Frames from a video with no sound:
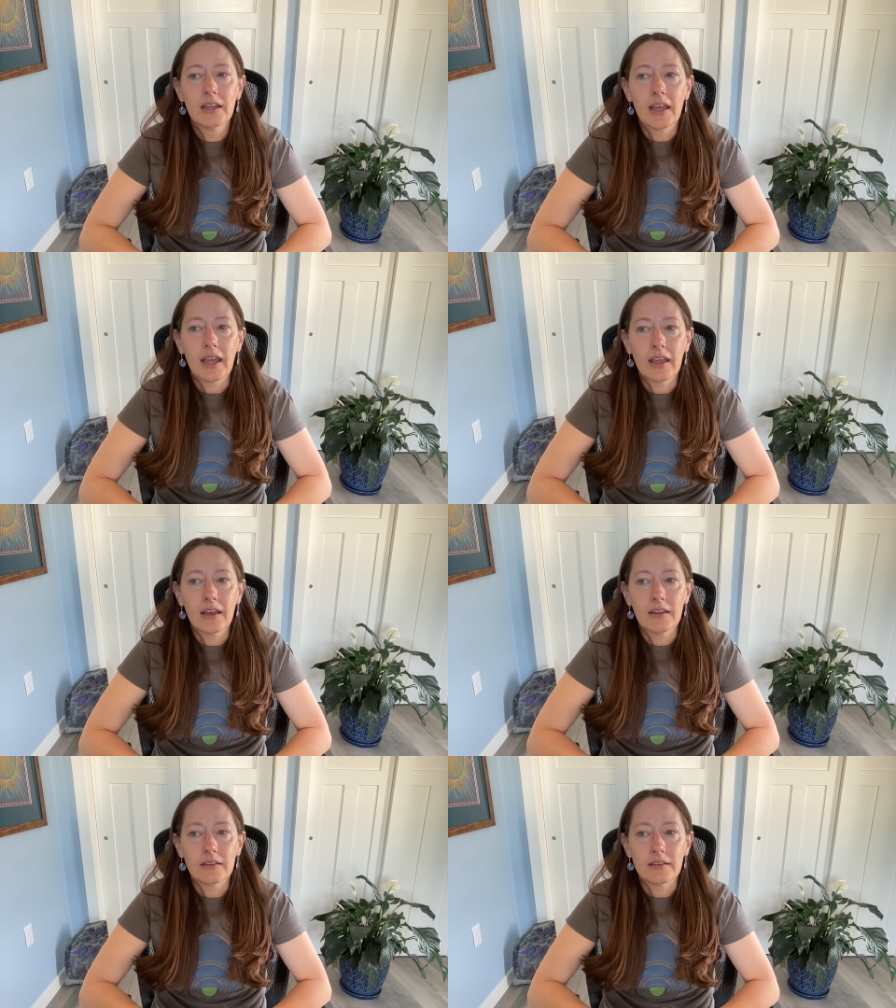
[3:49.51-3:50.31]

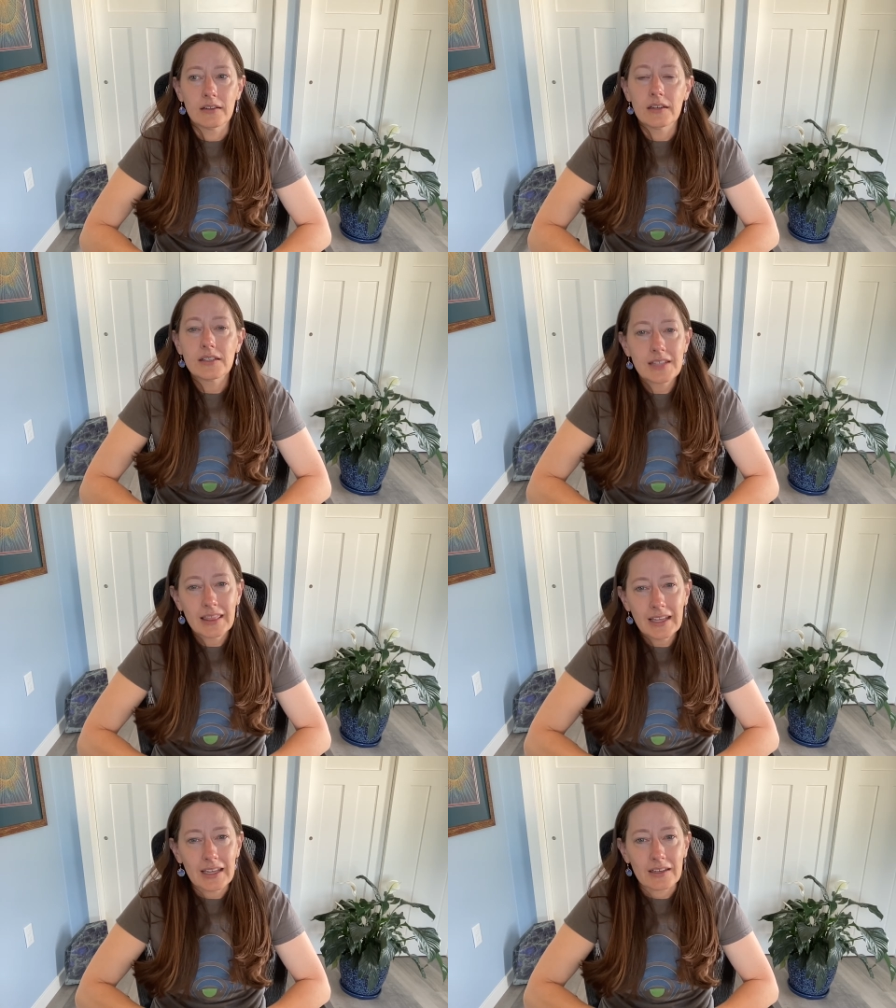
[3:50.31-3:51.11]
And it is a
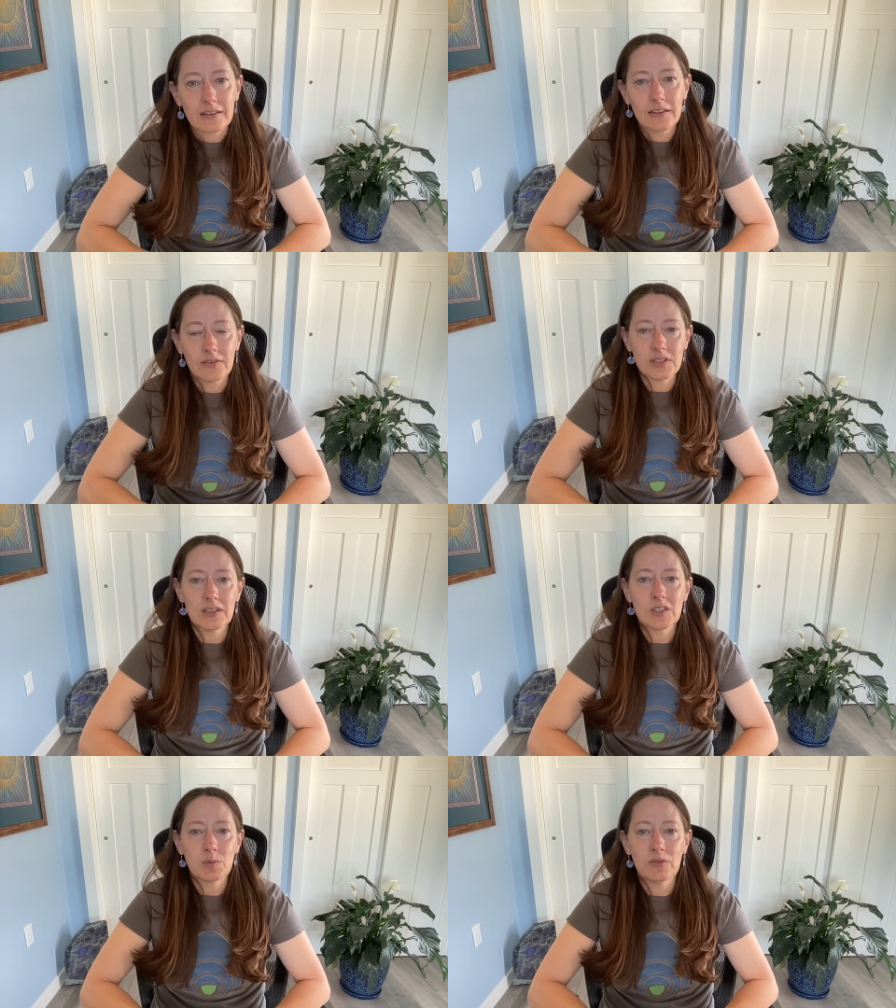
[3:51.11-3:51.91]
thing. I've seen
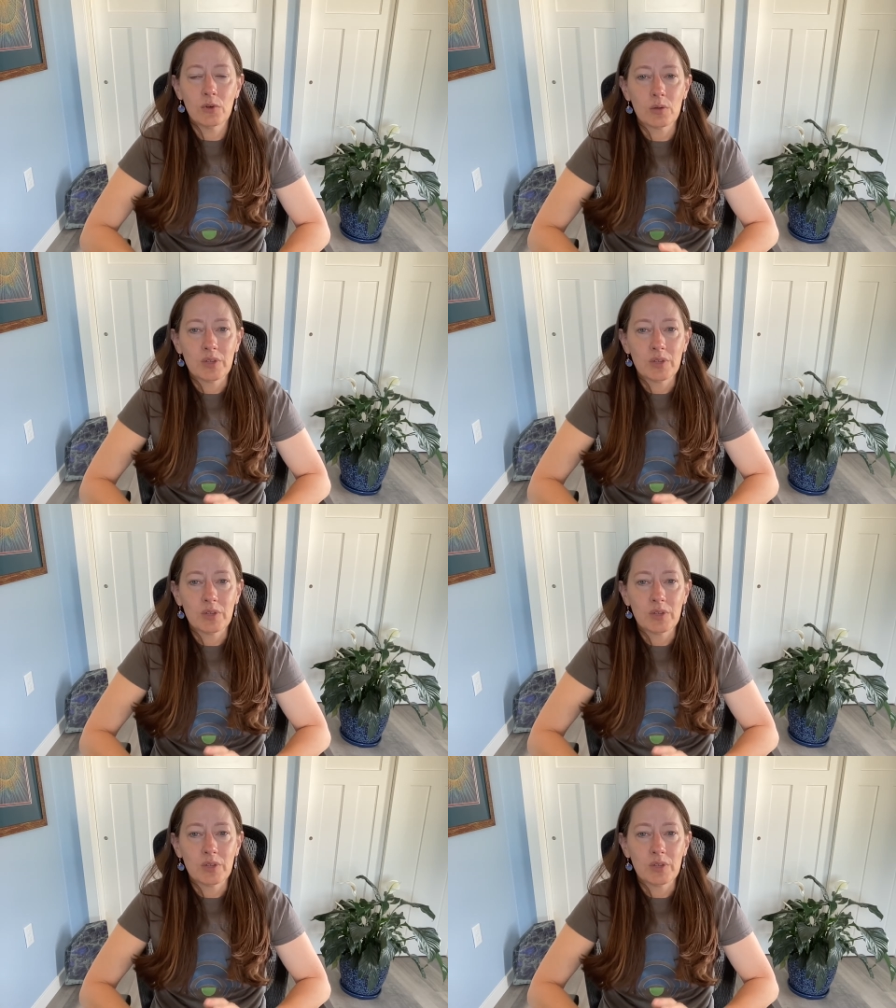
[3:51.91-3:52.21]
this before.